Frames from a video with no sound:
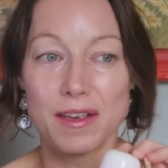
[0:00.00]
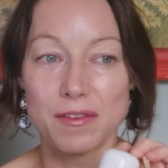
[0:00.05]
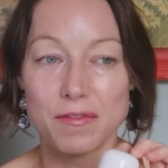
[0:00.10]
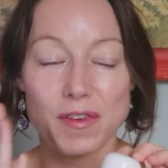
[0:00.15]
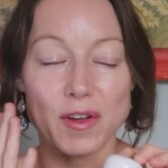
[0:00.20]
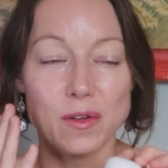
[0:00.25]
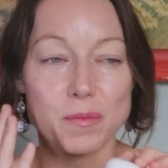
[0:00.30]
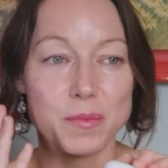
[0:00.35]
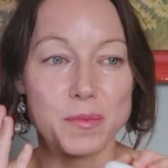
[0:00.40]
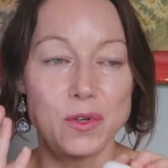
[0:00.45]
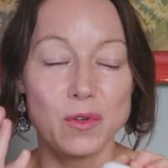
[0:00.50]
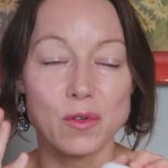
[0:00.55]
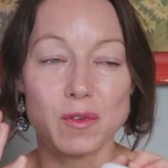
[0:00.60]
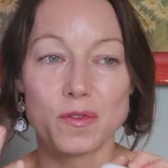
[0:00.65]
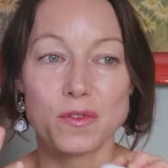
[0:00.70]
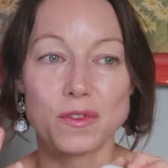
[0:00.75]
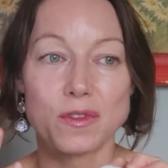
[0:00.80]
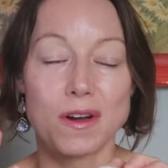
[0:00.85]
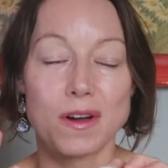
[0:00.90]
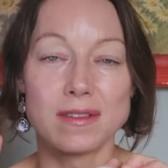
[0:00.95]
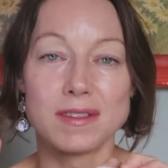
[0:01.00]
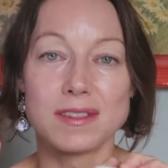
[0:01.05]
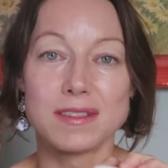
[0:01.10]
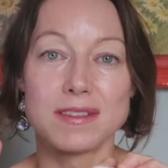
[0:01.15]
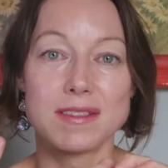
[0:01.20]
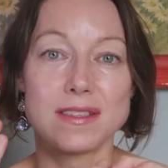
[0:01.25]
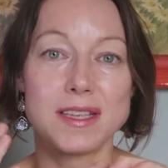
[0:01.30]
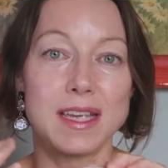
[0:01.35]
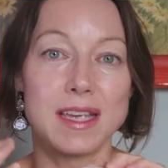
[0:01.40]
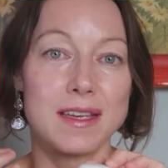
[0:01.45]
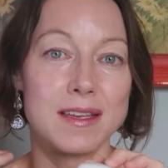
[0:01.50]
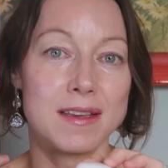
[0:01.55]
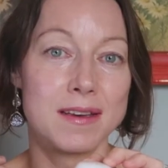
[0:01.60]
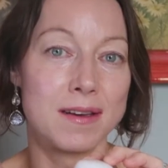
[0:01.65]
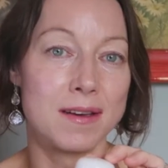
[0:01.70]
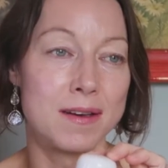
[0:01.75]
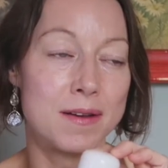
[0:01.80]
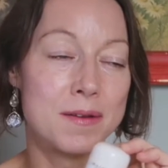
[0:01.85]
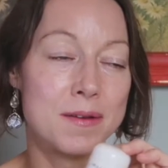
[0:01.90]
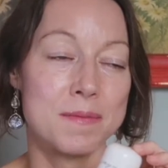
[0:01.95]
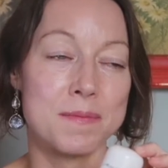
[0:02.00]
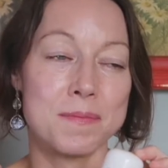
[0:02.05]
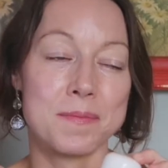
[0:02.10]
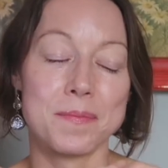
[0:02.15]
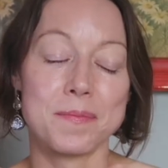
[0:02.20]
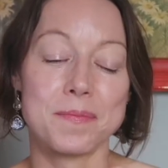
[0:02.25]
It felt beautiful on the skin.